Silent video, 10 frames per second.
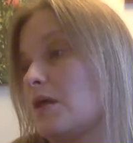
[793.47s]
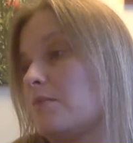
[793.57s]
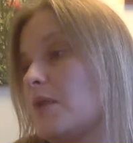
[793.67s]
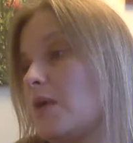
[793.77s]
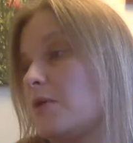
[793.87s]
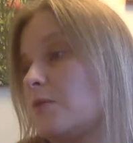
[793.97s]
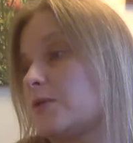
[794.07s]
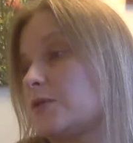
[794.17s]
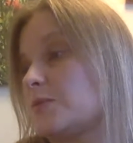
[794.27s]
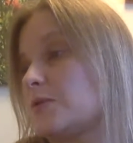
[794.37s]
Mama
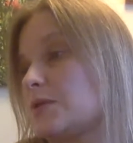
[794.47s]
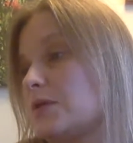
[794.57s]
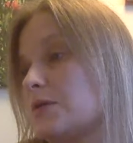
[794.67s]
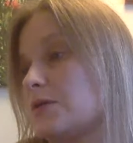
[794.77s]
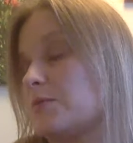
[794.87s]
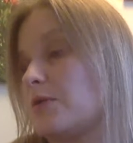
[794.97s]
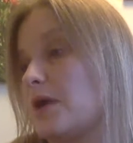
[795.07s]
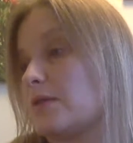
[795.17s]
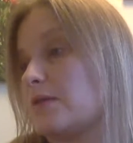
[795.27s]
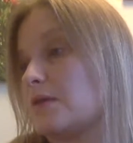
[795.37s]
whispers under her
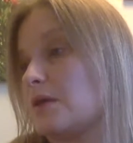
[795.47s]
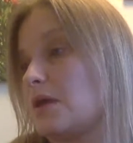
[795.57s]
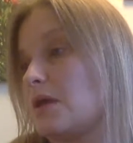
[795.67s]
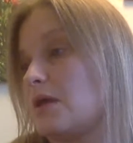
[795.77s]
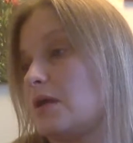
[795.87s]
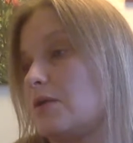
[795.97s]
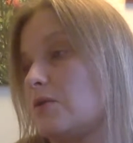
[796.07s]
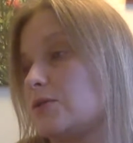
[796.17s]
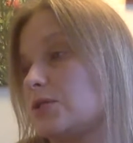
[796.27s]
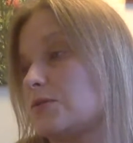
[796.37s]
breath, and I
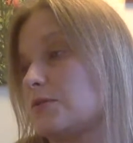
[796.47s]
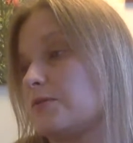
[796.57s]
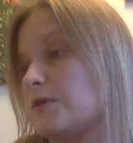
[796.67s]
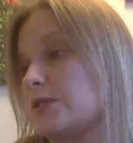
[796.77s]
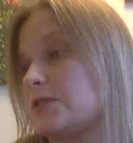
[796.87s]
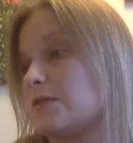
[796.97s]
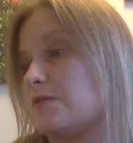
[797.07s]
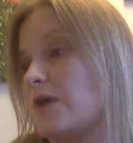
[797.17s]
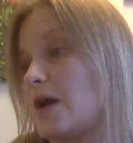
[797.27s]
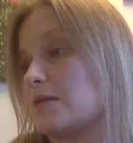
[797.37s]
know she is referring to the
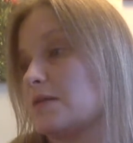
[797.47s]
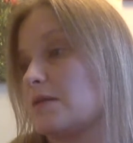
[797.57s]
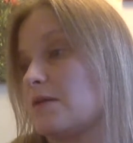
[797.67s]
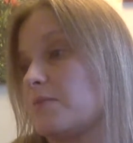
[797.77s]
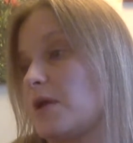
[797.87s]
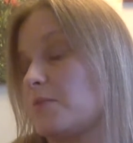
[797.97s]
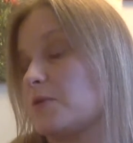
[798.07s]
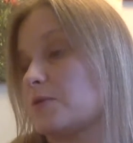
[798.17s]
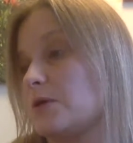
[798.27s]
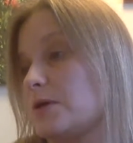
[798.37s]
fact that our
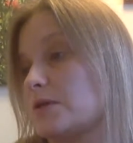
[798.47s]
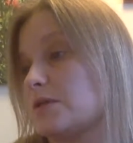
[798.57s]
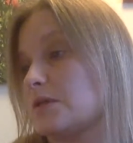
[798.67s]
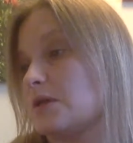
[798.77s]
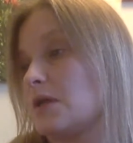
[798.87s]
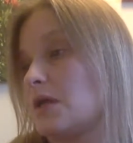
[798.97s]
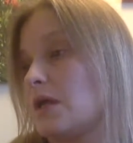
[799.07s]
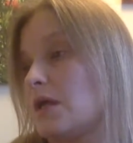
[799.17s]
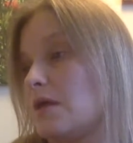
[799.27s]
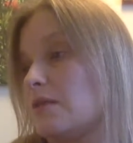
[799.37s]
papers worked,
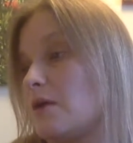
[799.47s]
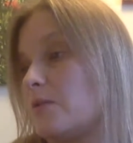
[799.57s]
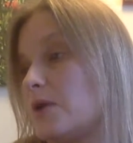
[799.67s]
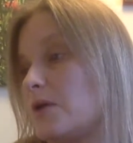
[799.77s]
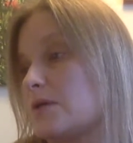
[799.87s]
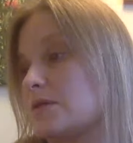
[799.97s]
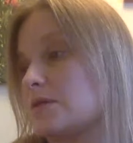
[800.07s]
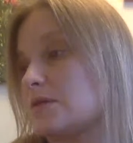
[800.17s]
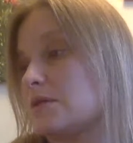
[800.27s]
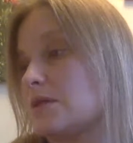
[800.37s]
that we are
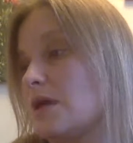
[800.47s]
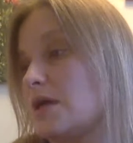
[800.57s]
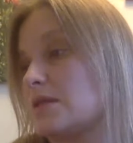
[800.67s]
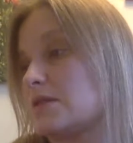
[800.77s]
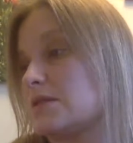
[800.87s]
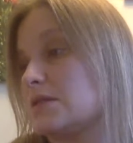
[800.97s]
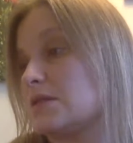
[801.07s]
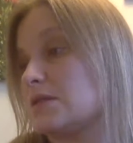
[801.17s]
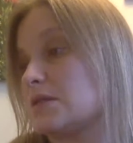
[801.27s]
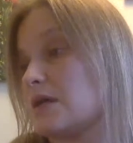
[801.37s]
not still
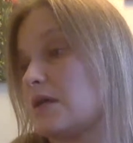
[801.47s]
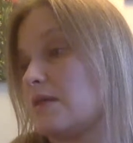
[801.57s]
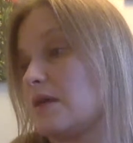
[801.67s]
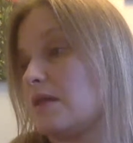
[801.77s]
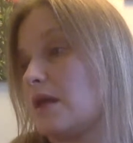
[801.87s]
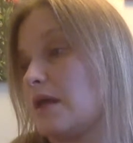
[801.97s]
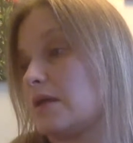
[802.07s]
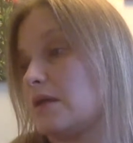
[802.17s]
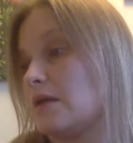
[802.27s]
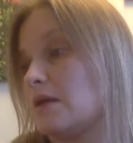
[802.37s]
stuck in that
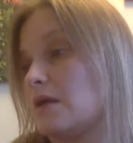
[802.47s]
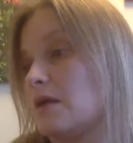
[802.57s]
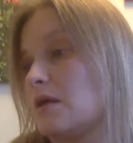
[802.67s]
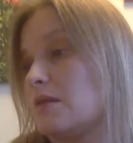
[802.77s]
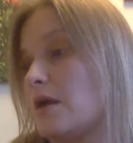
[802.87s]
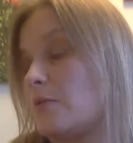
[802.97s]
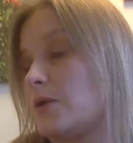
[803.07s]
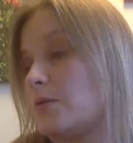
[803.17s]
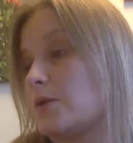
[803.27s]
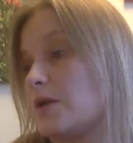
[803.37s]
line, that
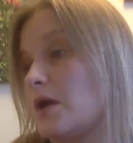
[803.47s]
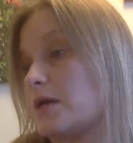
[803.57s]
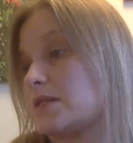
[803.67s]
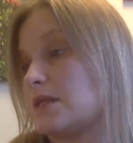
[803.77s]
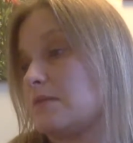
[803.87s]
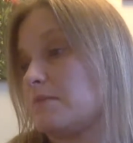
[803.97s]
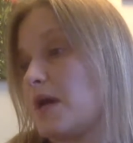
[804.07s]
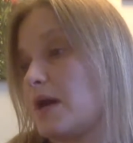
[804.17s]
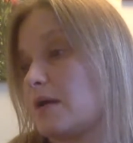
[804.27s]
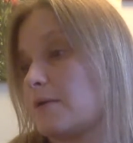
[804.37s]
we were not sent
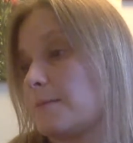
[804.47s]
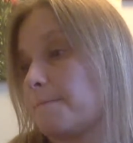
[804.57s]
back.